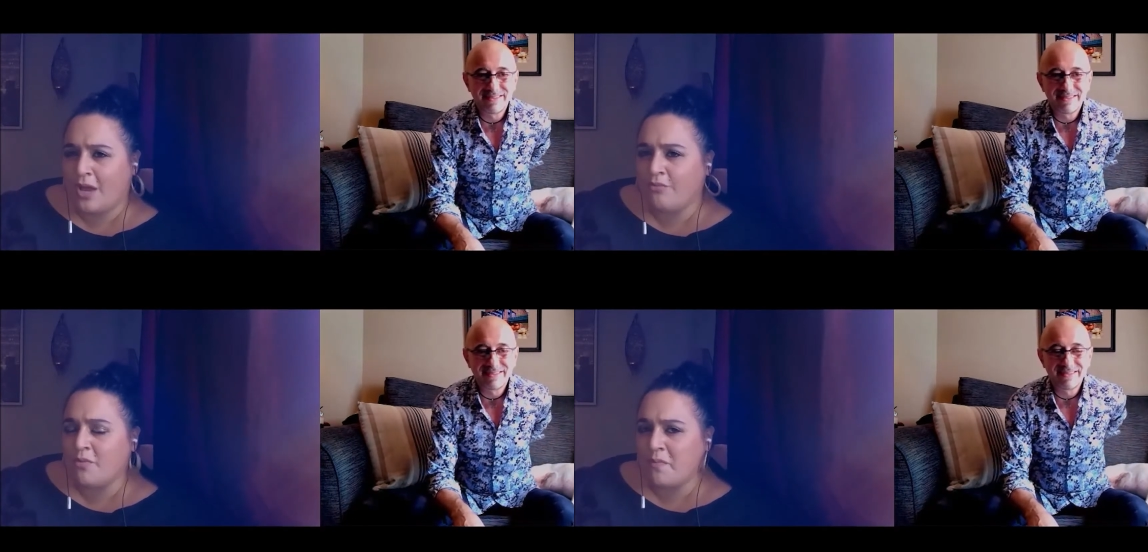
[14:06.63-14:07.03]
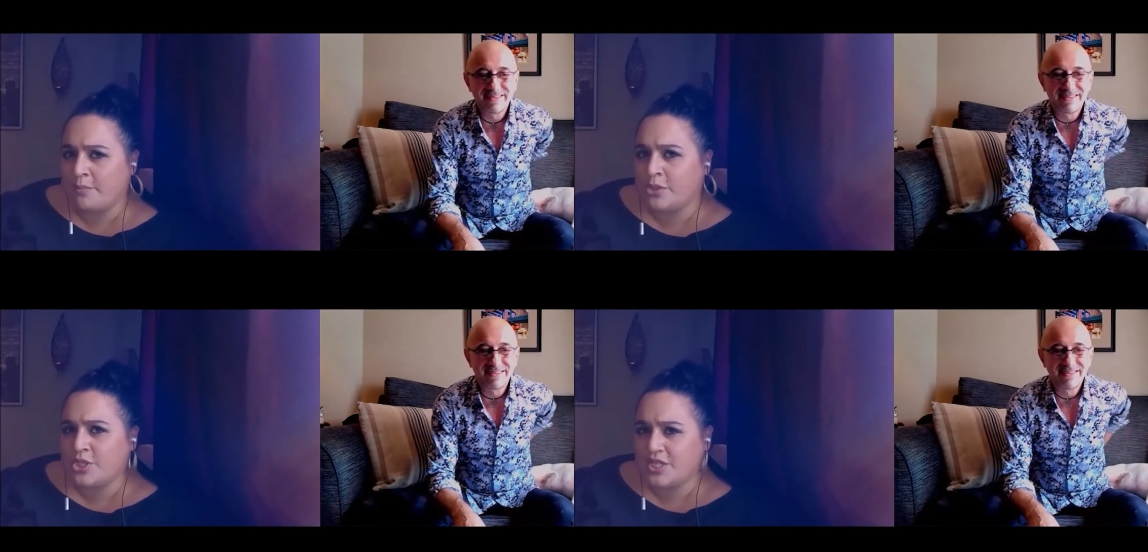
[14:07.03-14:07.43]
Speaker 1: I
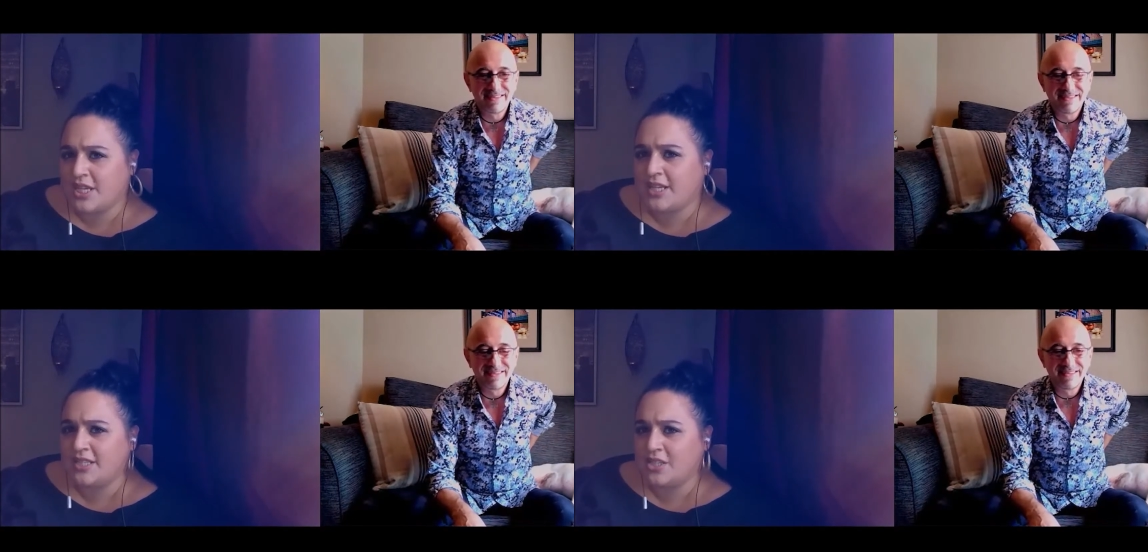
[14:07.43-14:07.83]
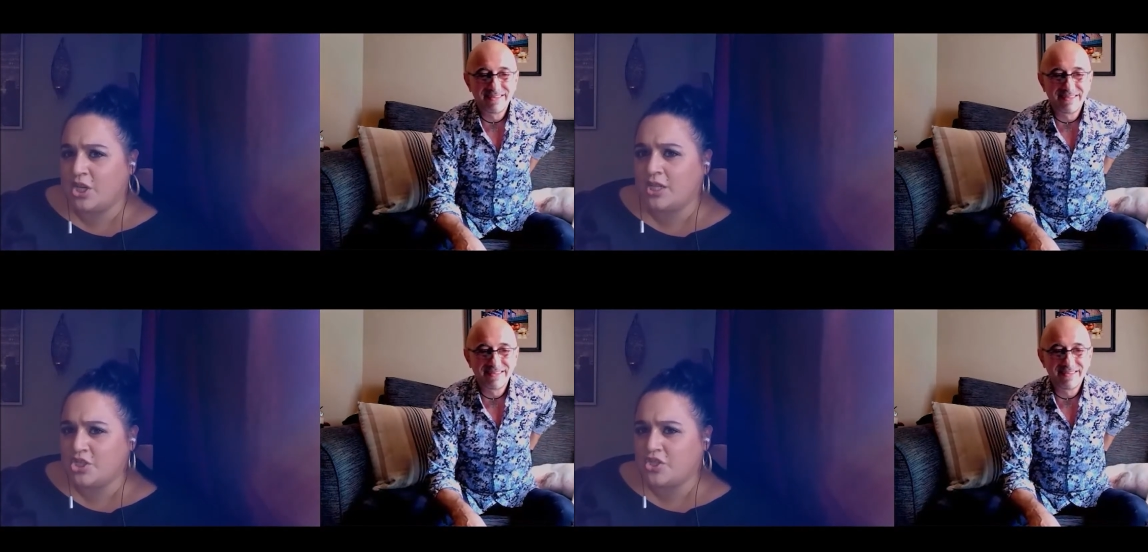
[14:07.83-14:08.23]
remember standing
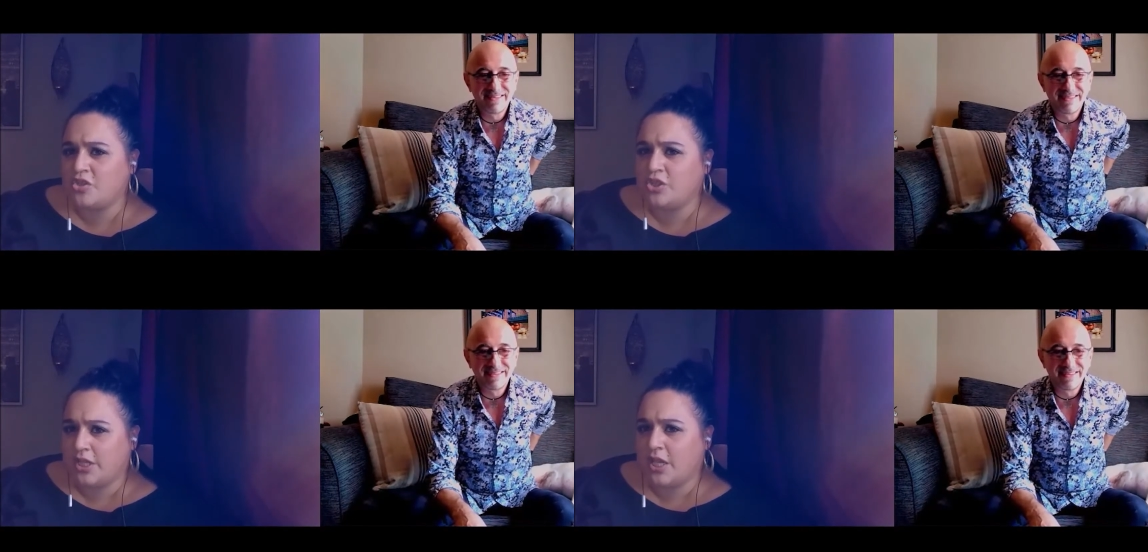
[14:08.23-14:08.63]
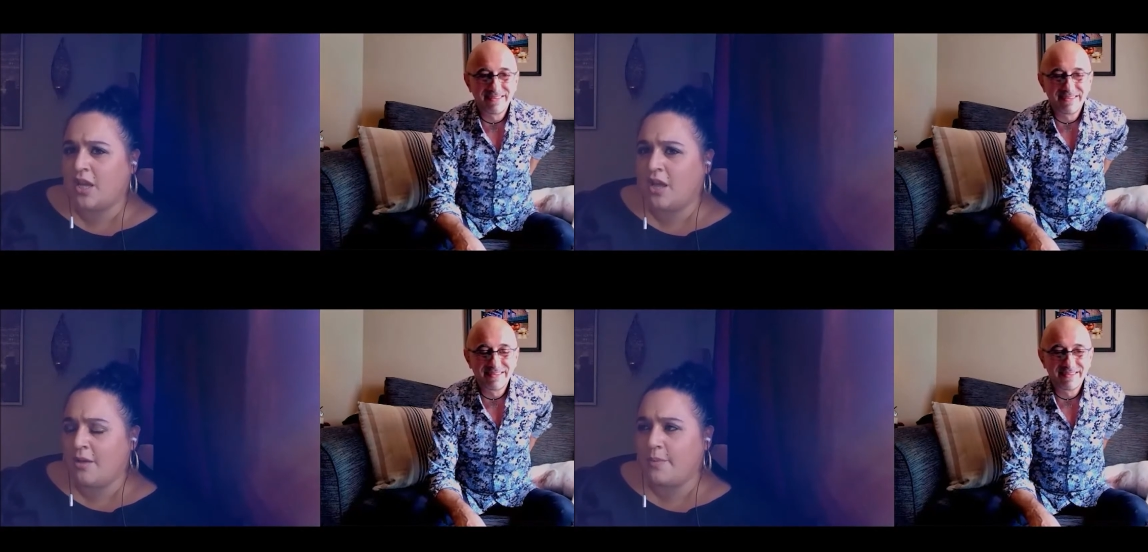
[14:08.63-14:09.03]
there and just looking
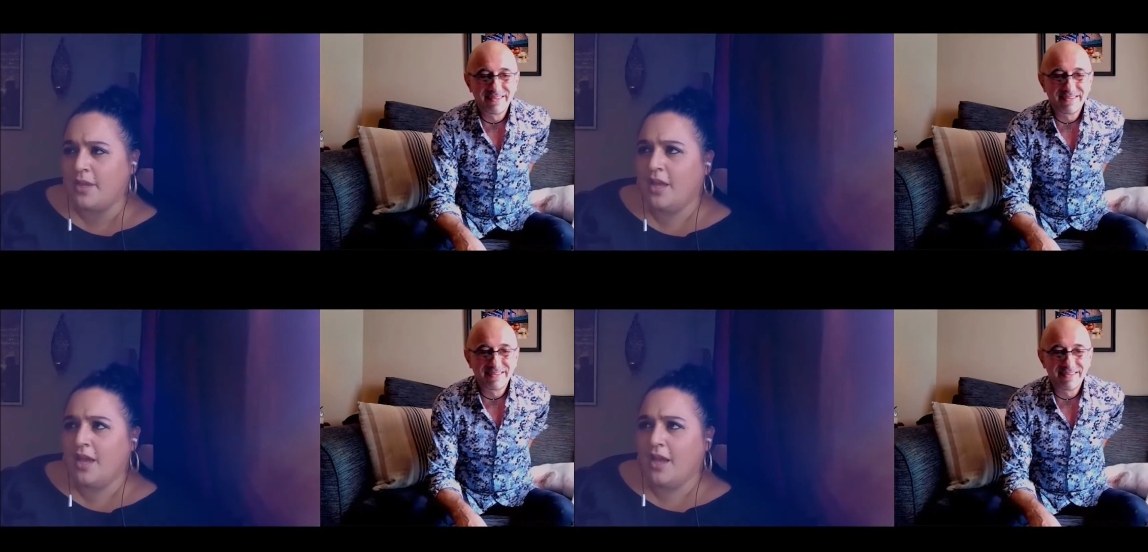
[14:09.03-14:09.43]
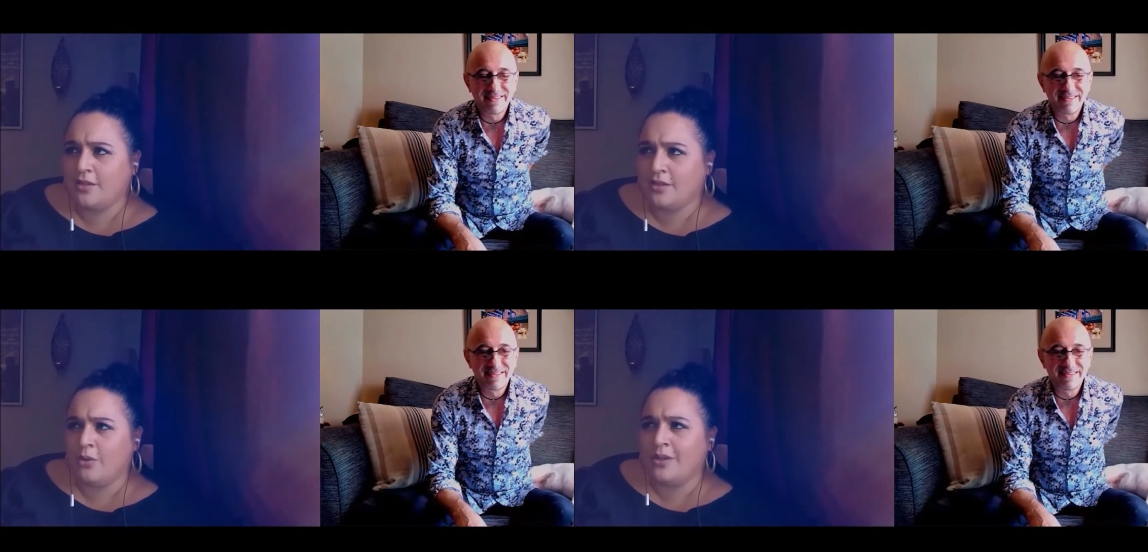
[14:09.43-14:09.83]
up
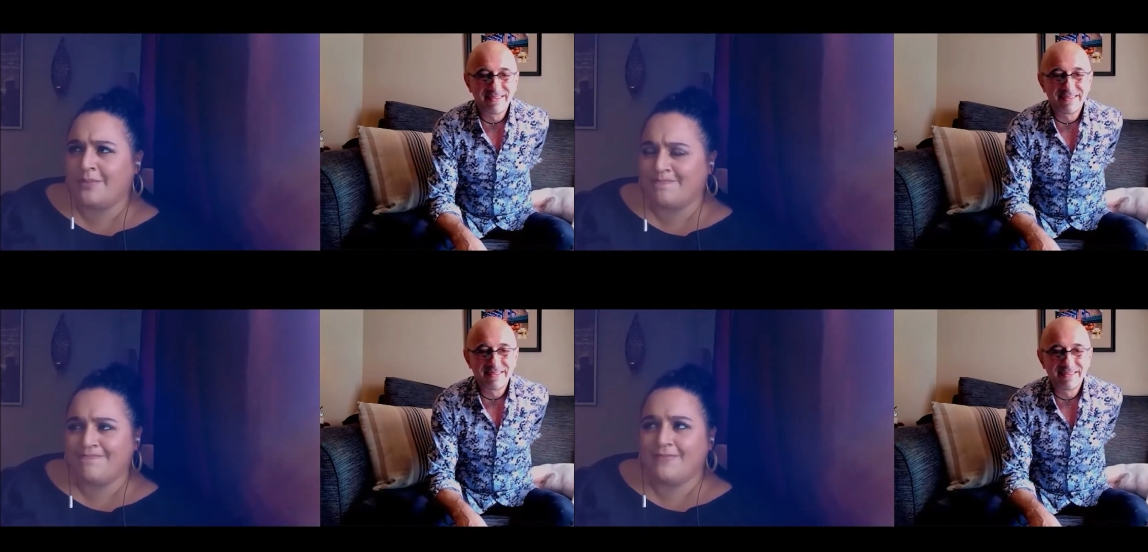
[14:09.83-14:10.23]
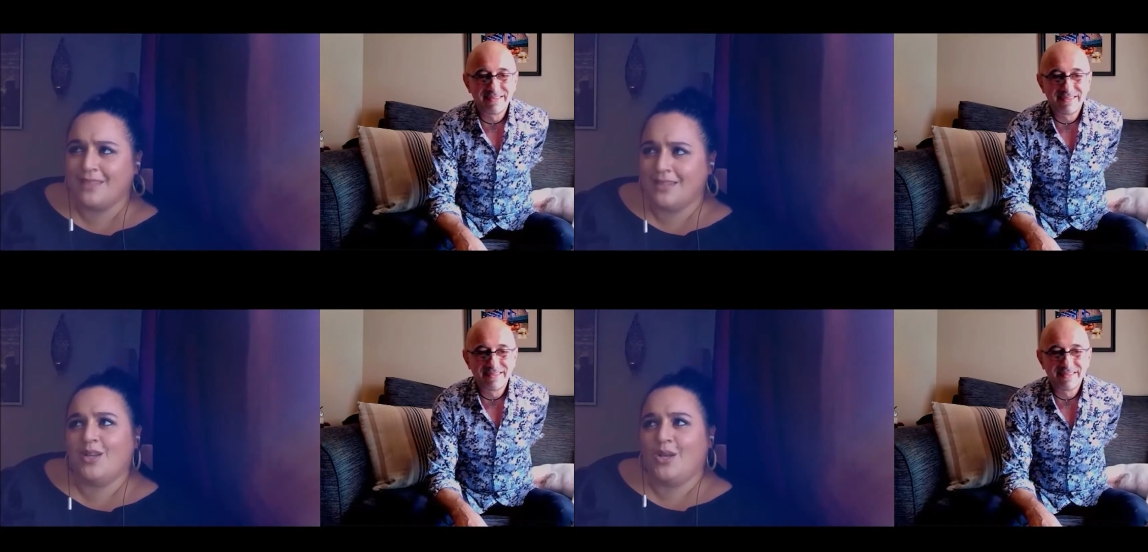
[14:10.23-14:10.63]
and going
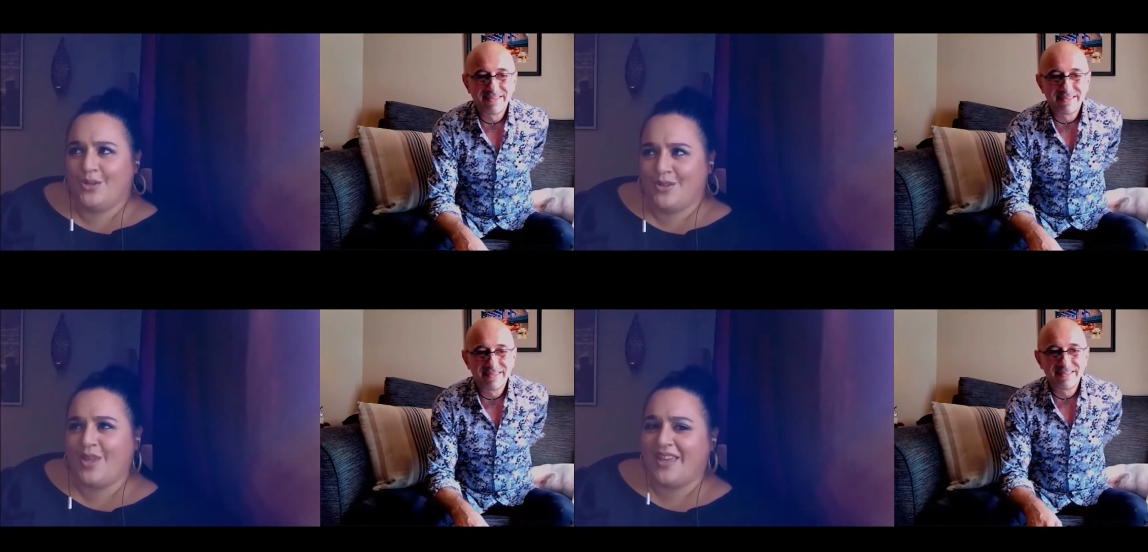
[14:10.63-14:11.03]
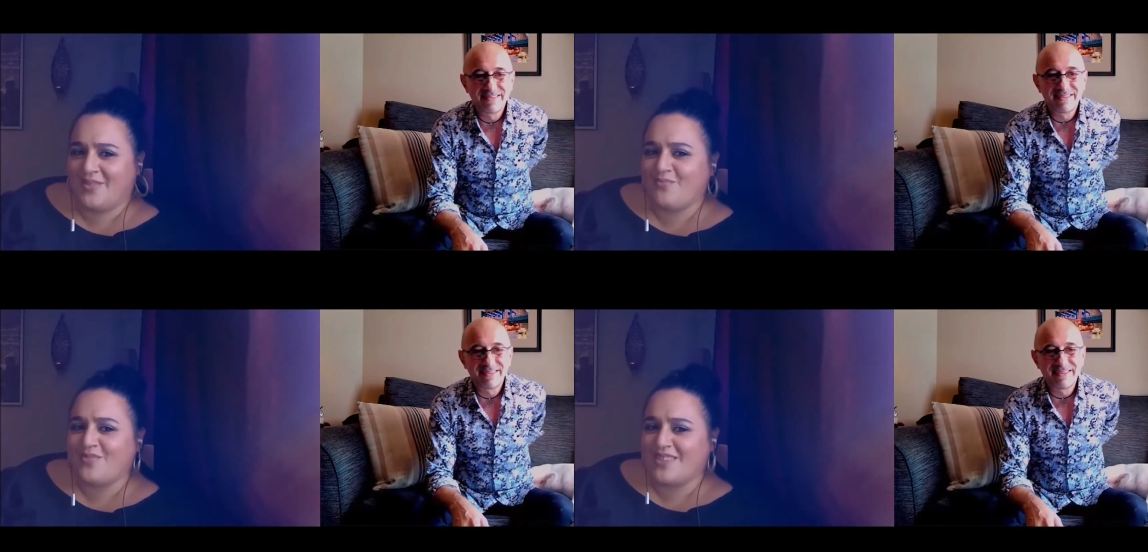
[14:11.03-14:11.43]

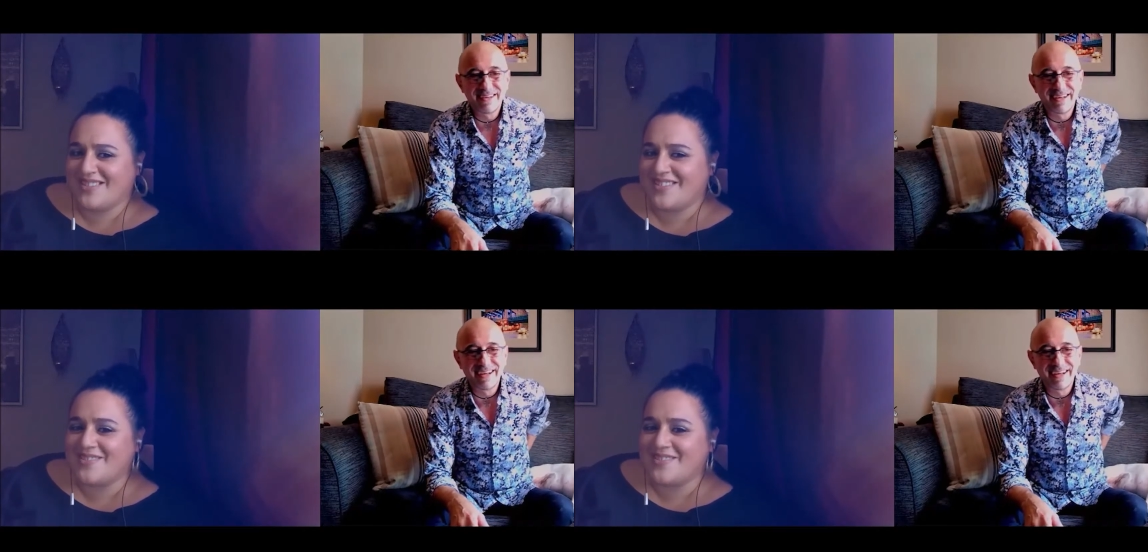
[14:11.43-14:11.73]
okay, this is